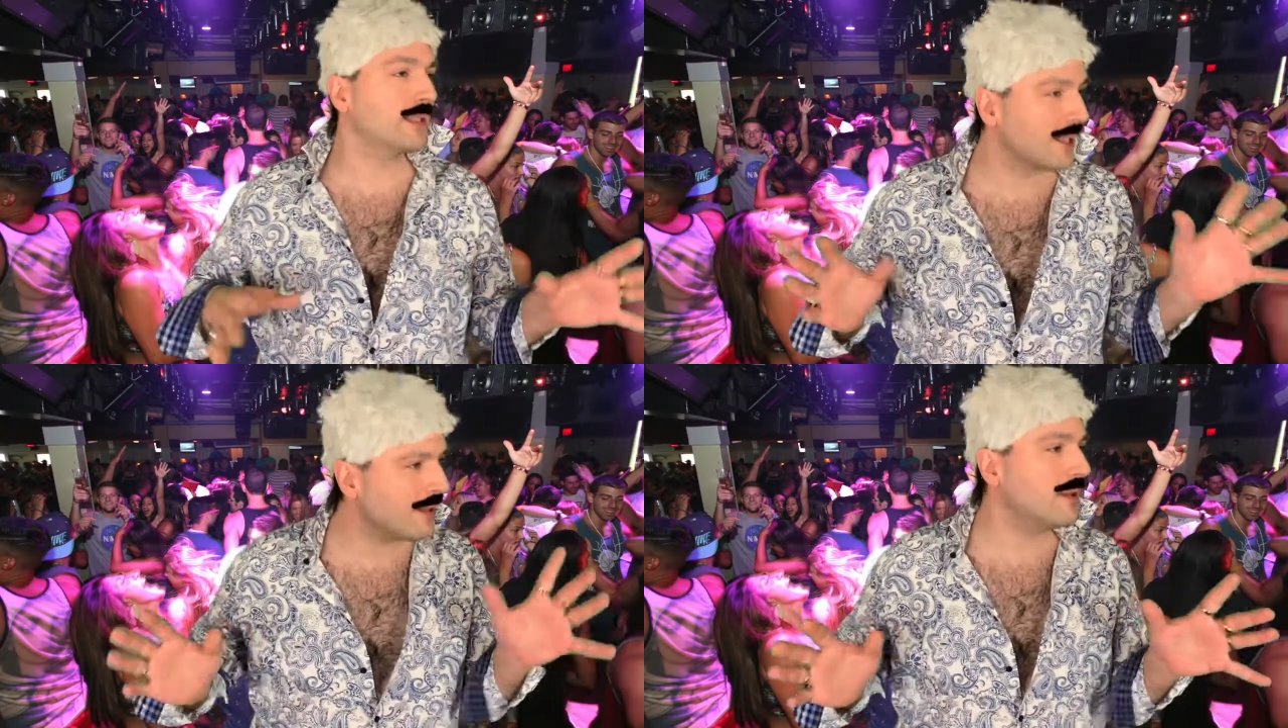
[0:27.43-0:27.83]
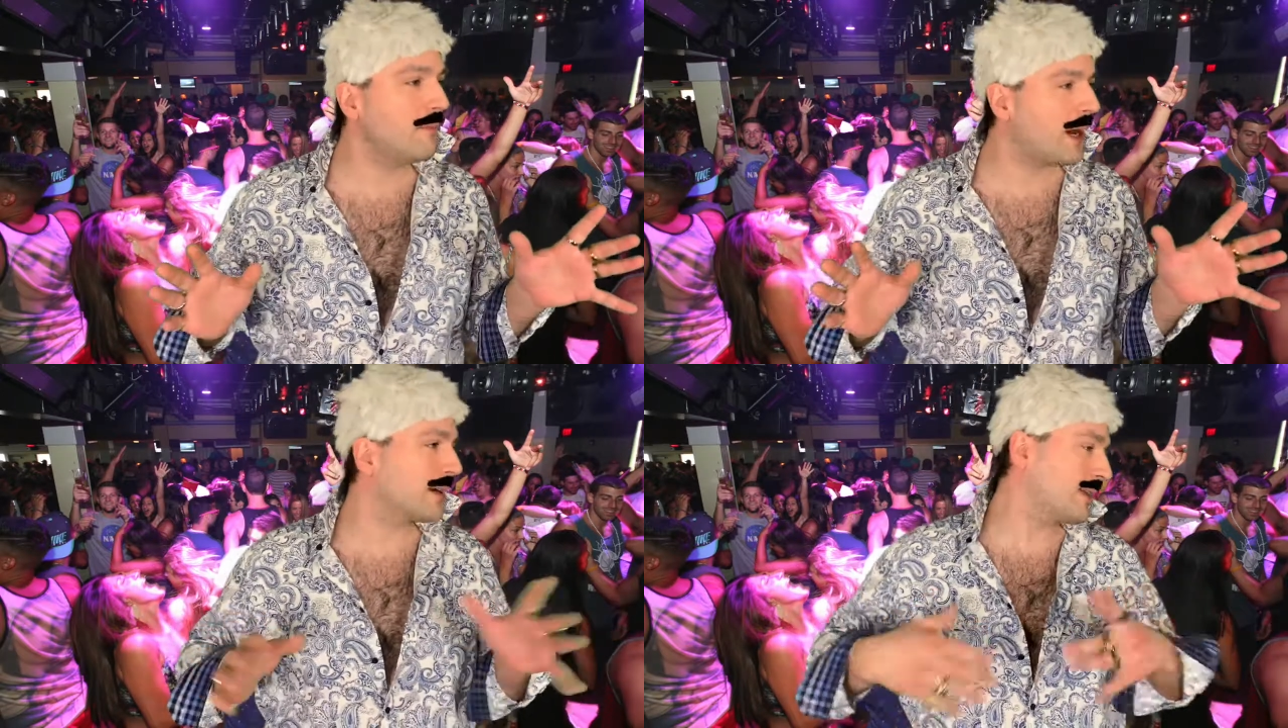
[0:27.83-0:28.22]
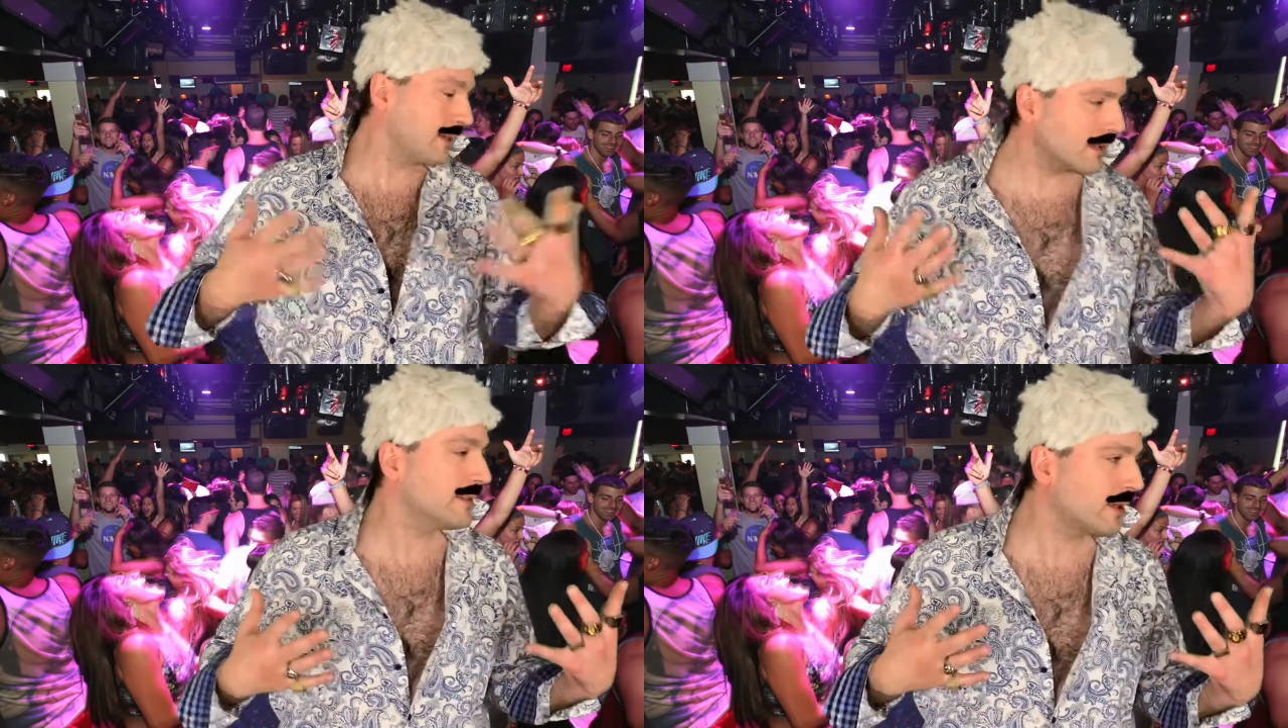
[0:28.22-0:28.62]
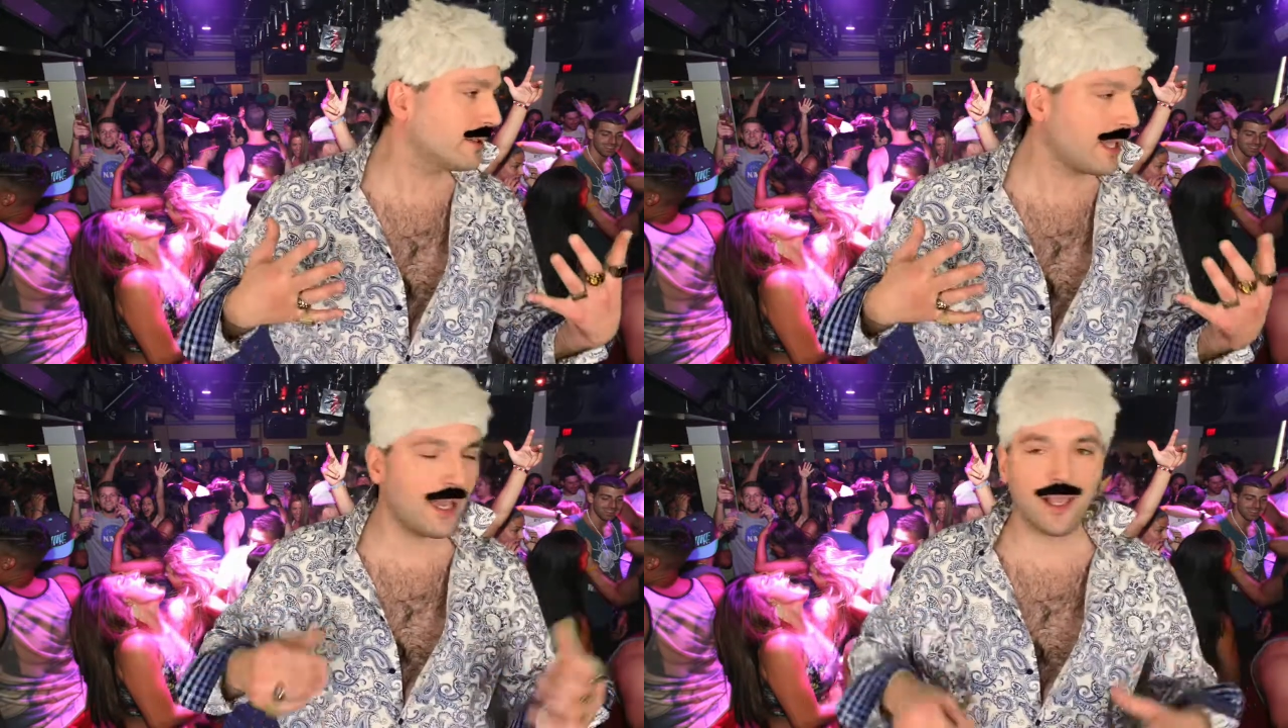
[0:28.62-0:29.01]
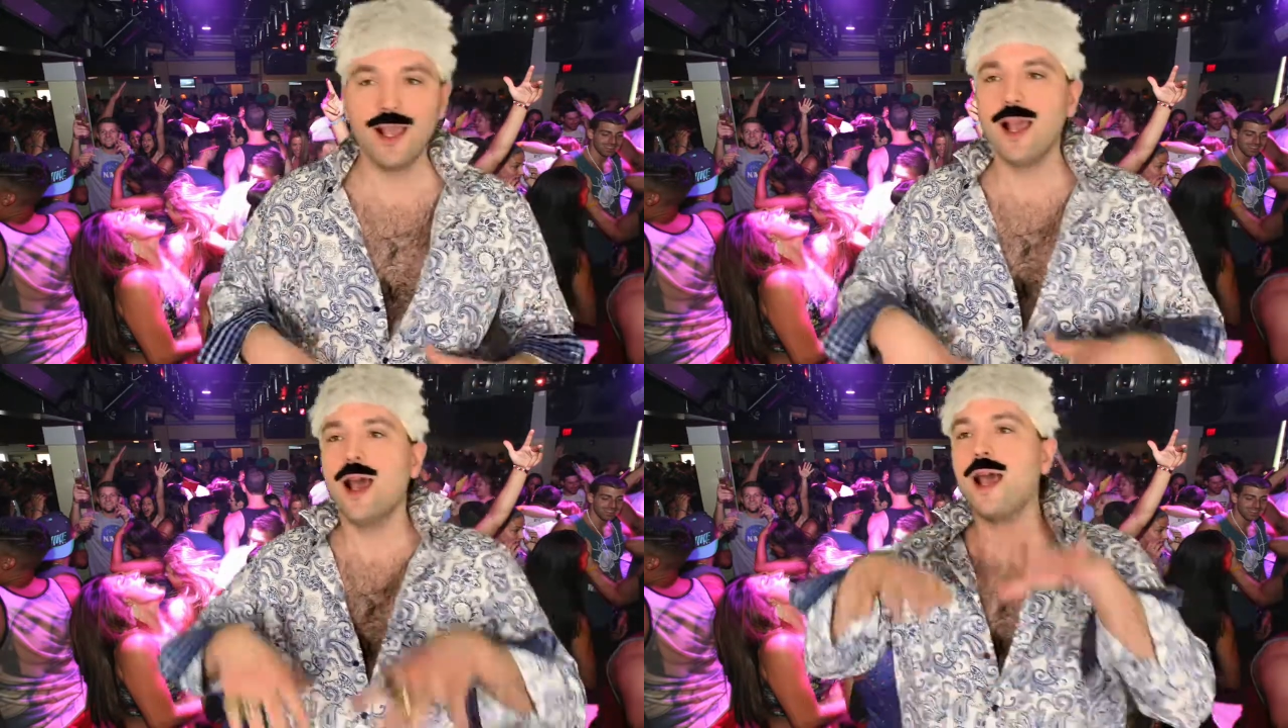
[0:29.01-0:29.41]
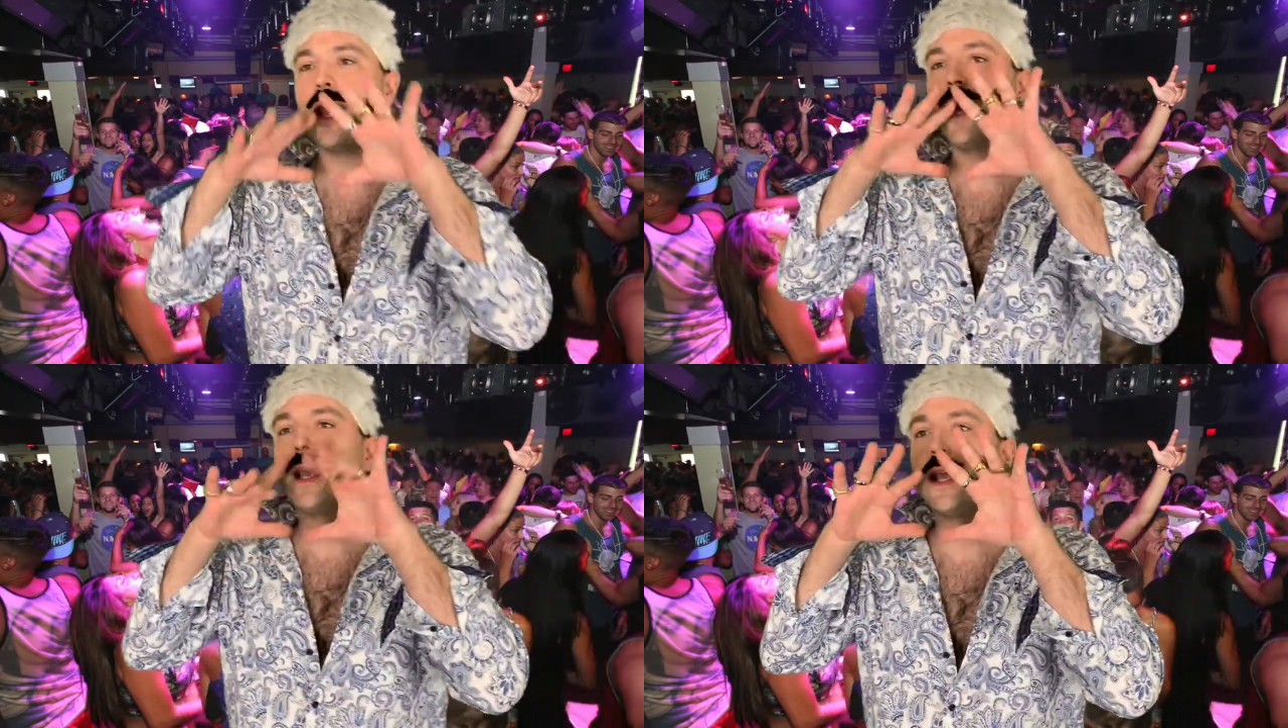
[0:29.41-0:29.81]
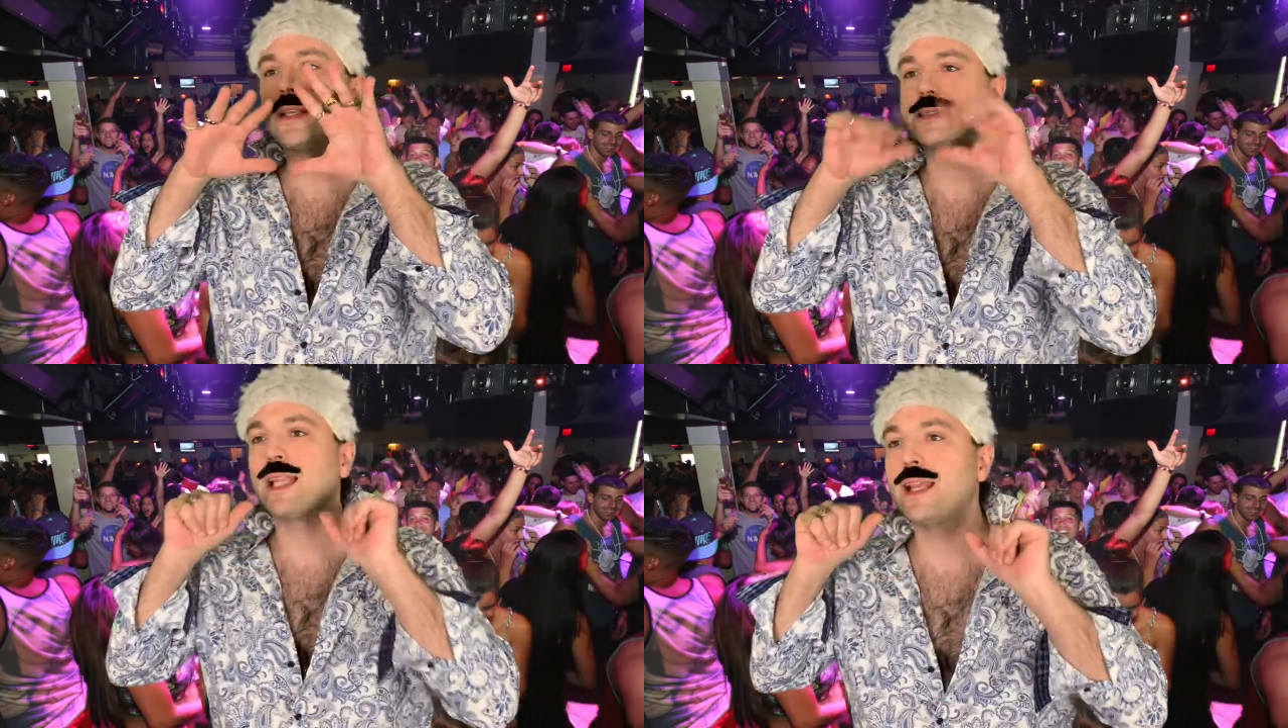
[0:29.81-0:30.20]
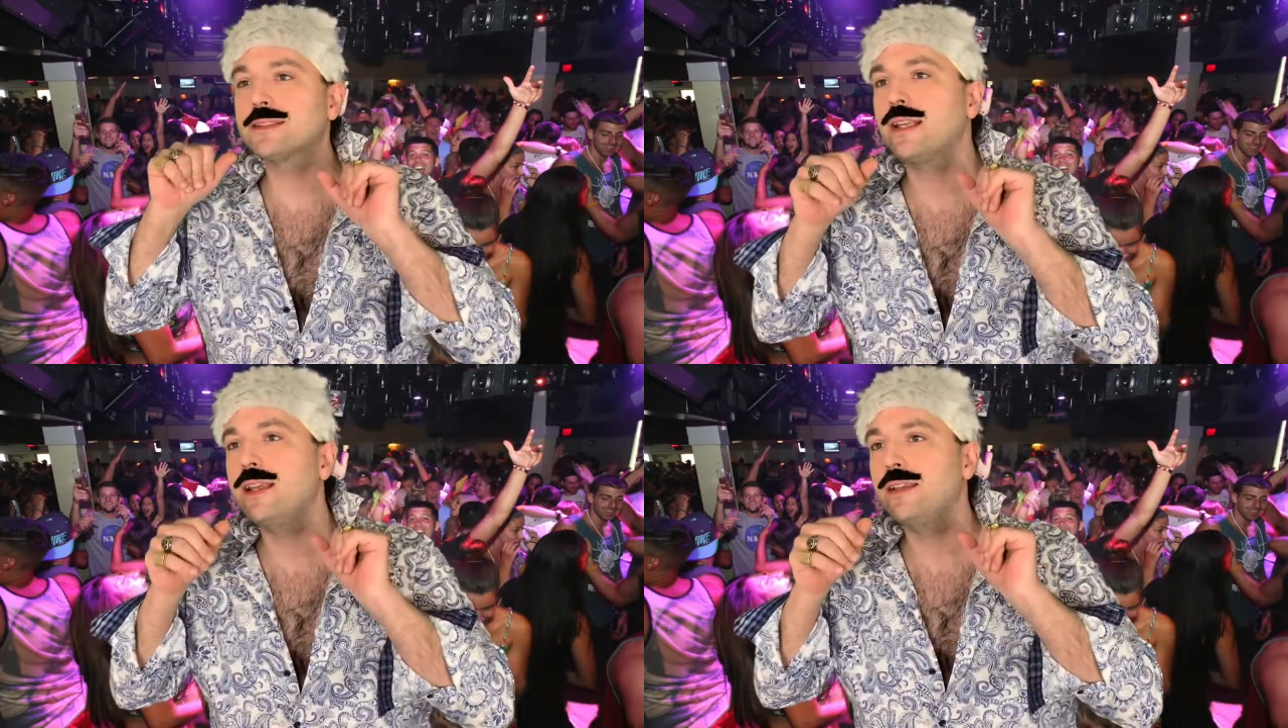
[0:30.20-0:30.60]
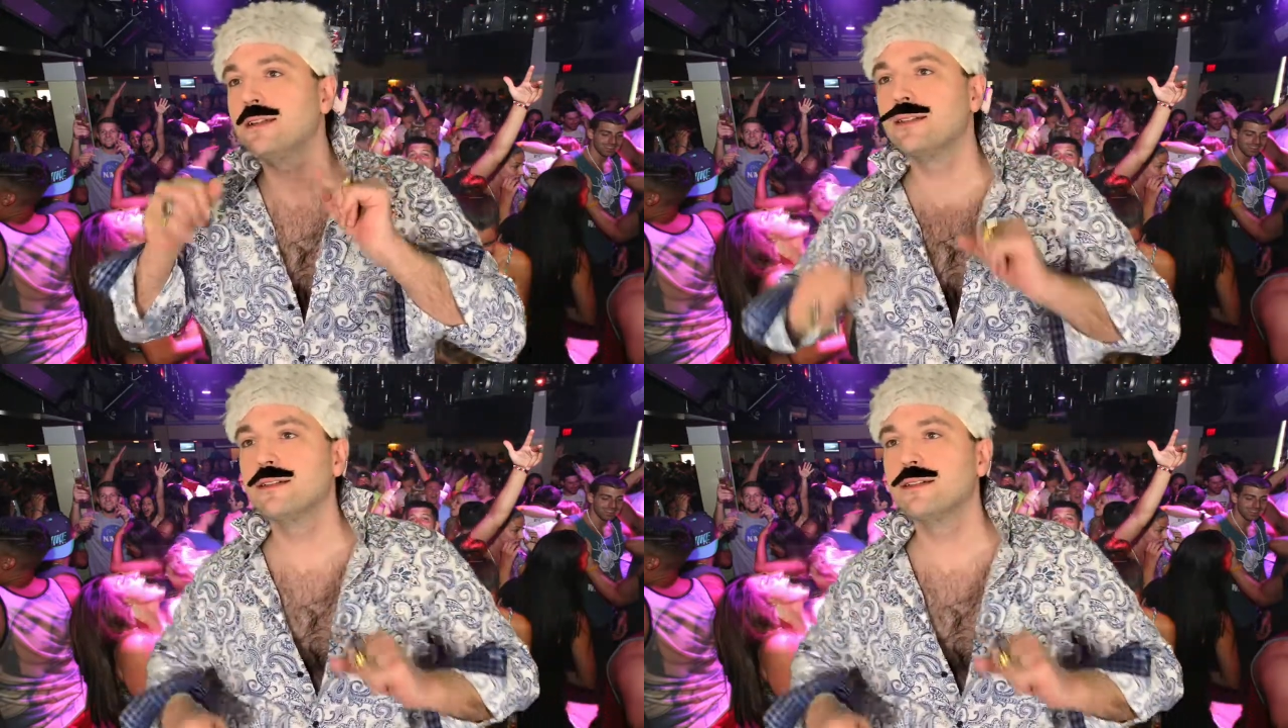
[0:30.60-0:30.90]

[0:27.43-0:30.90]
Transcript: I know the bartender, it's okay. Hey, Stacy!